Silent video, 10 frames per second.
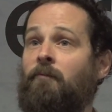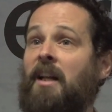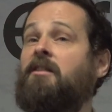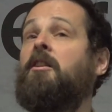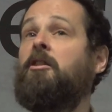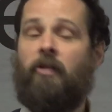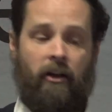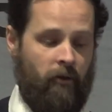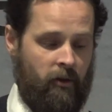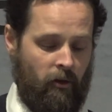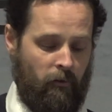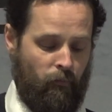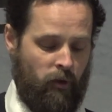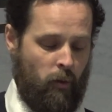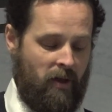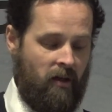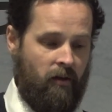That's not a great return. So we need to